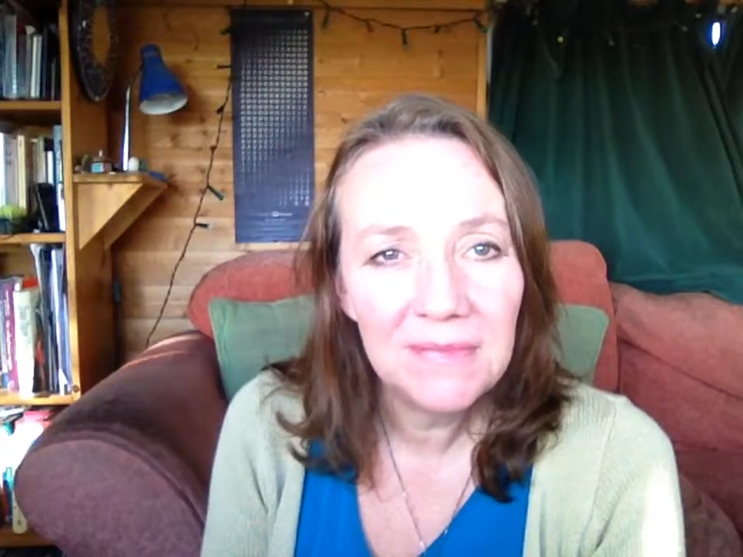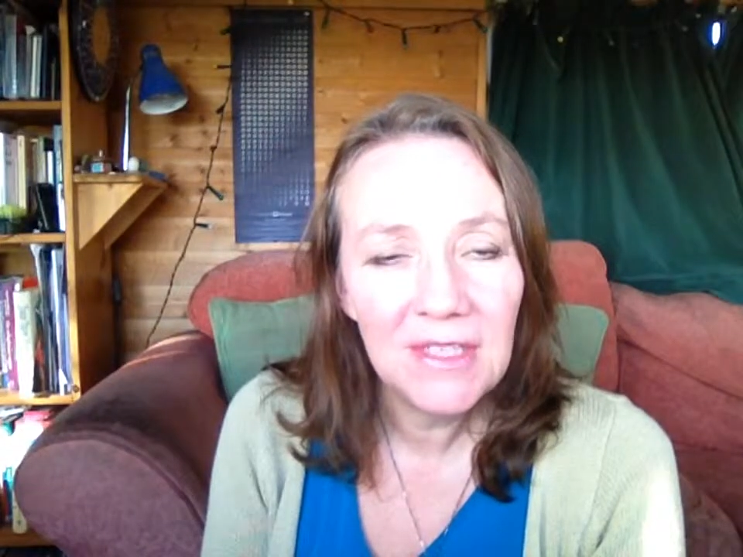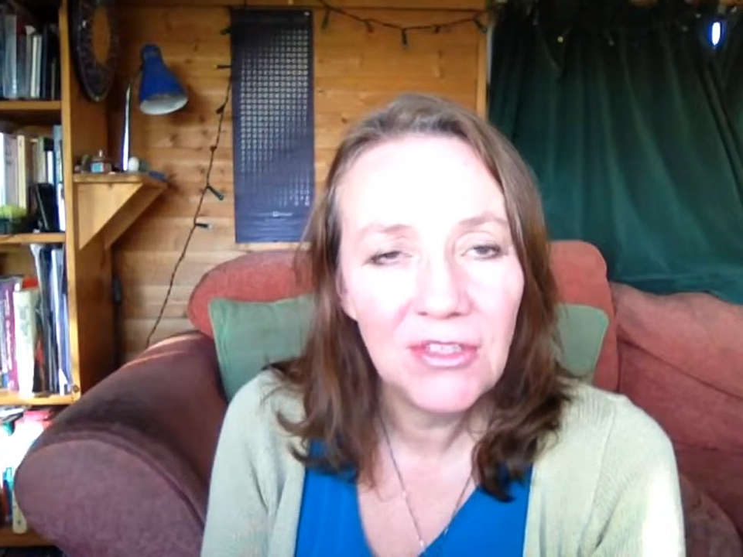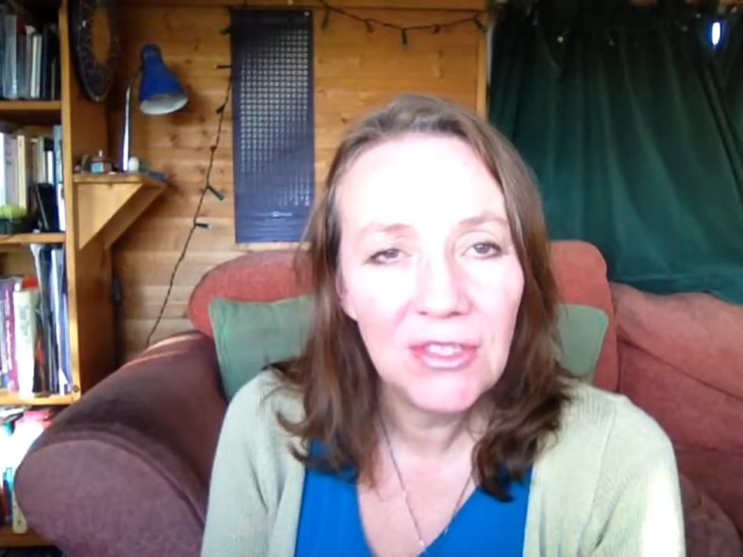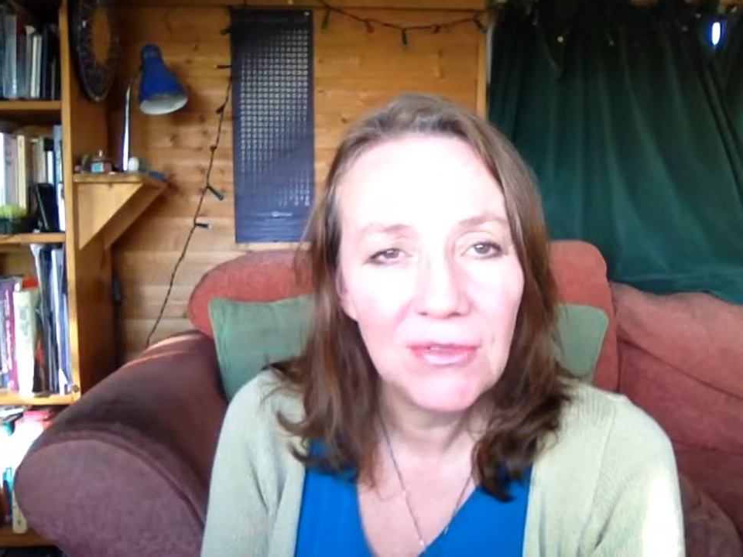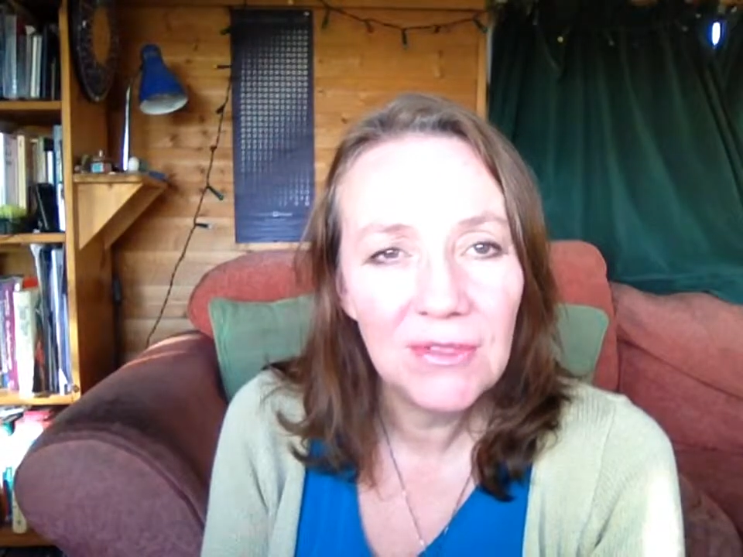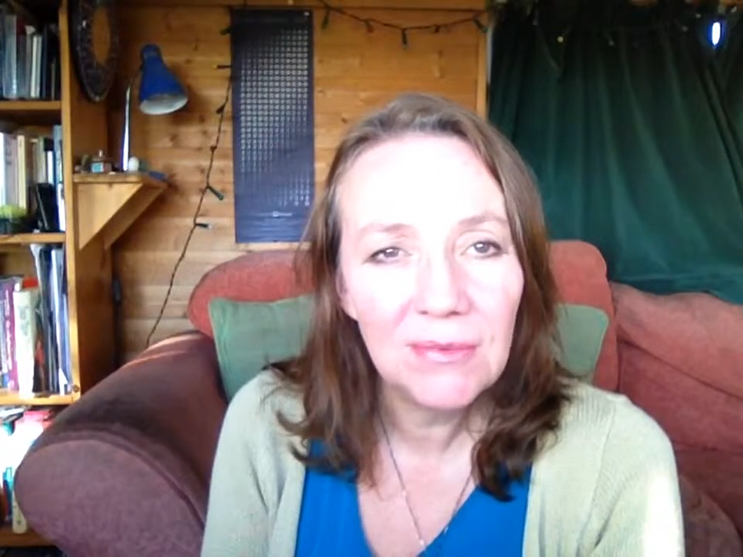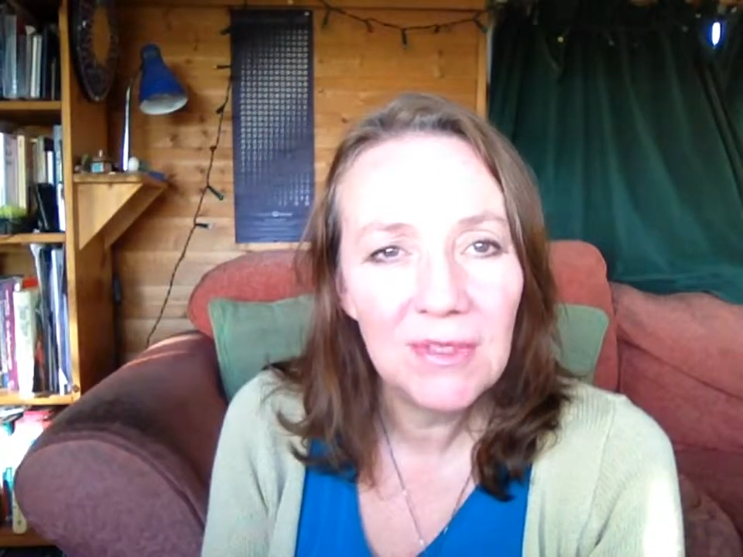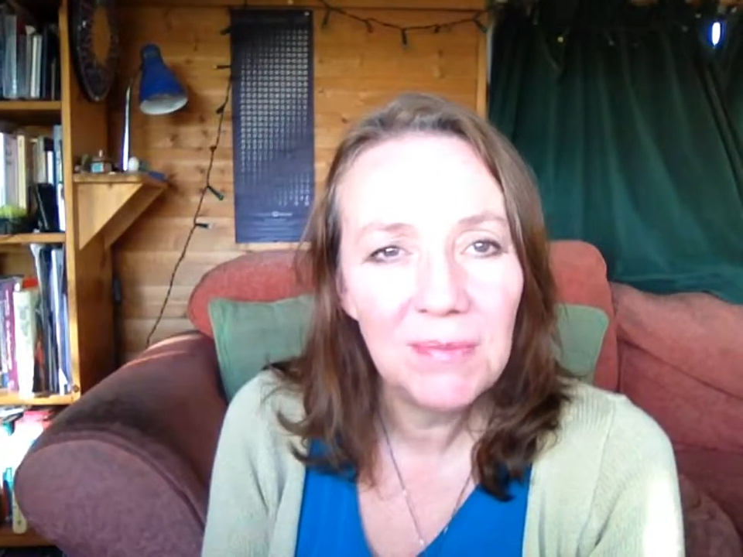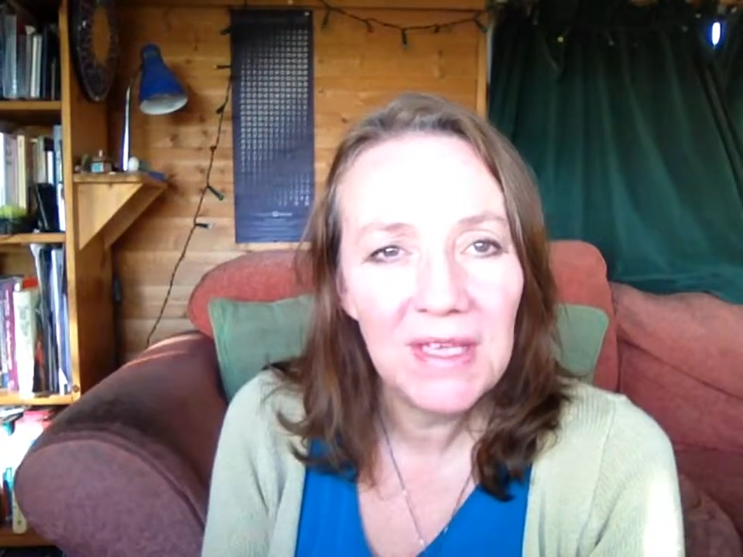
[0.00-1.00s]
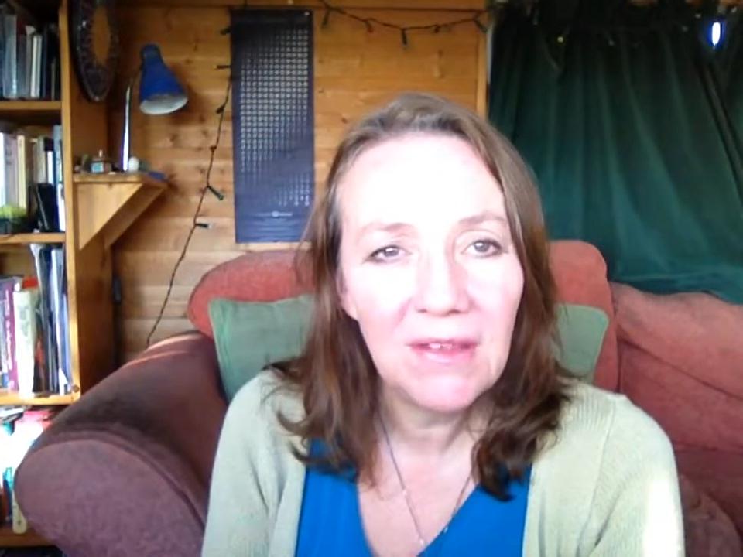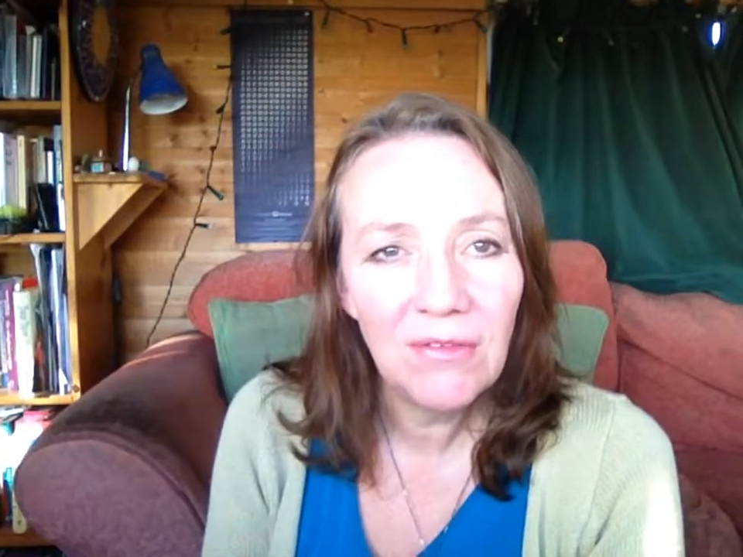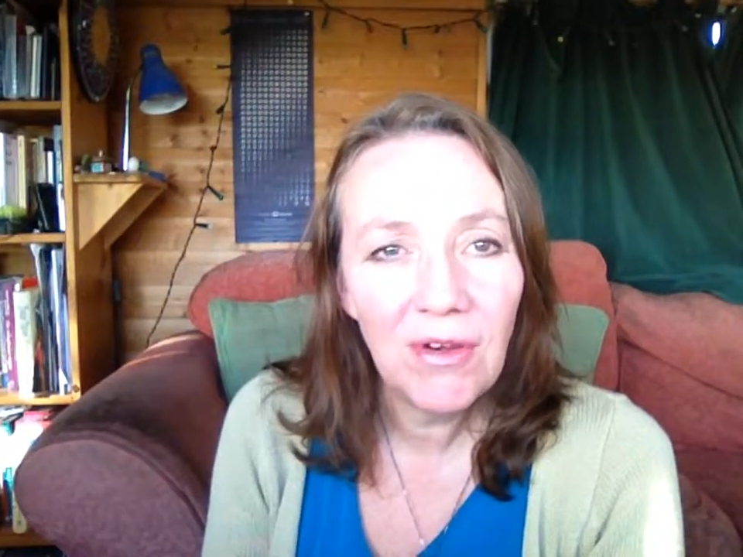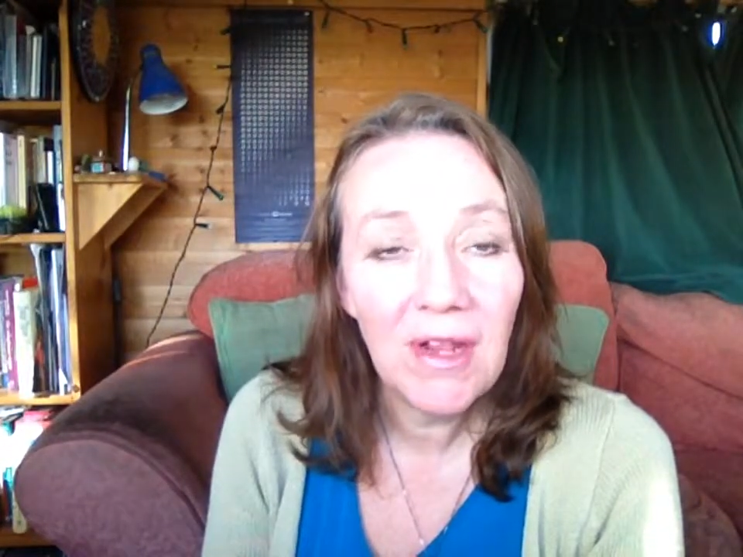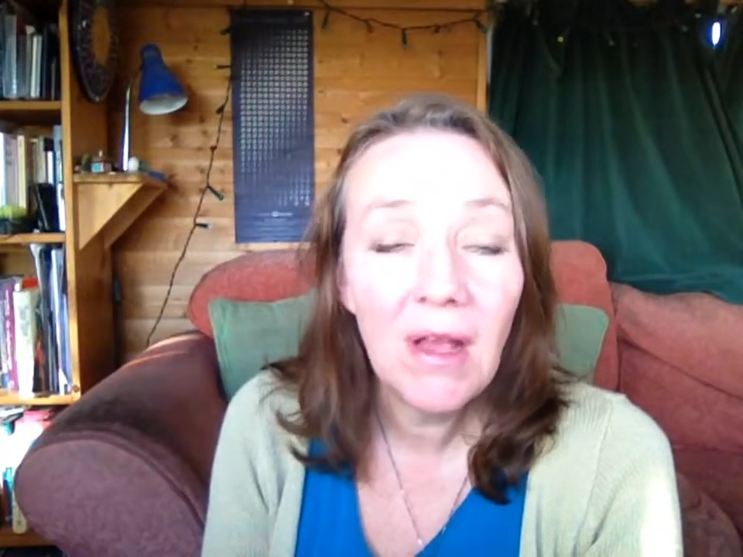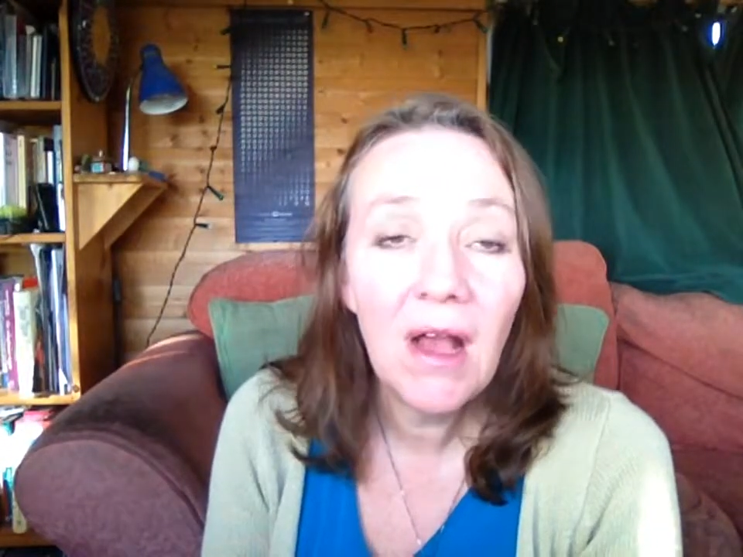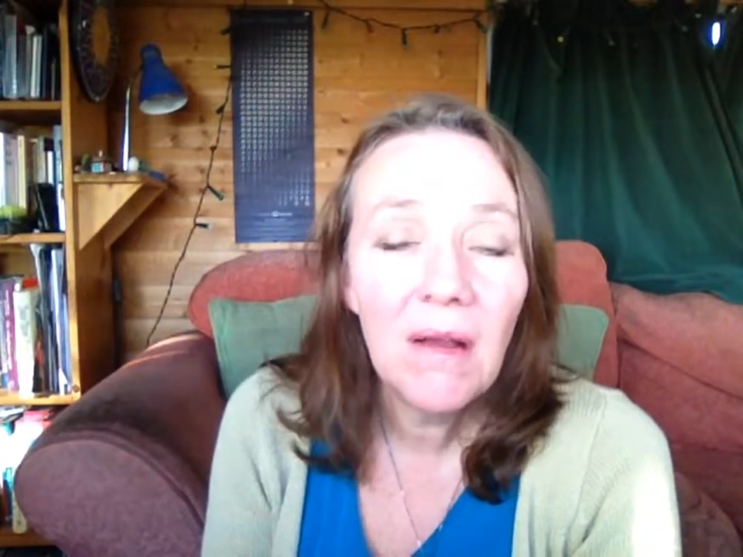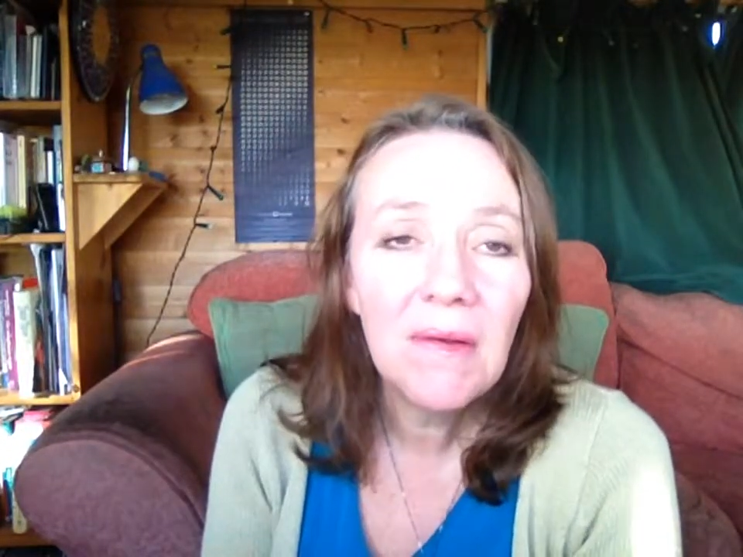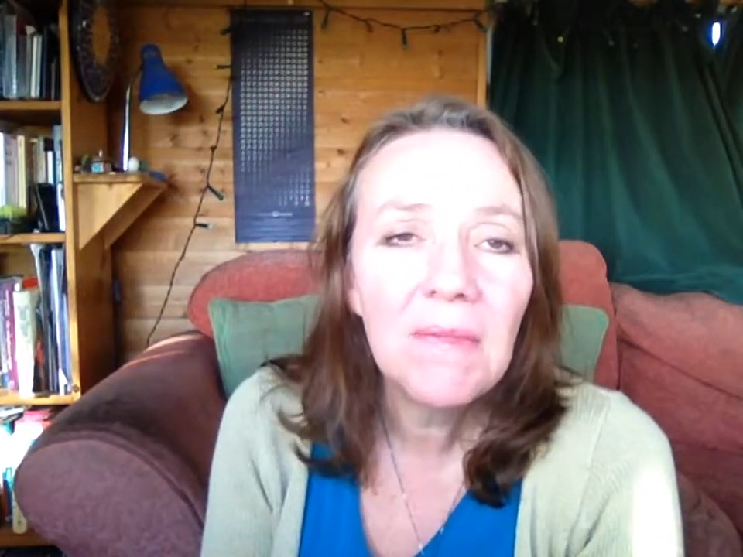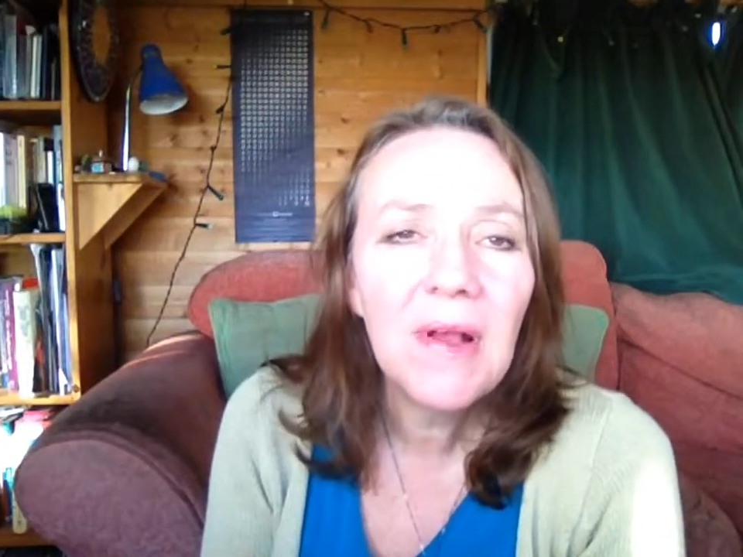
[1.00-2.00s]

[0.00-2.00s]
issues with being thrown out.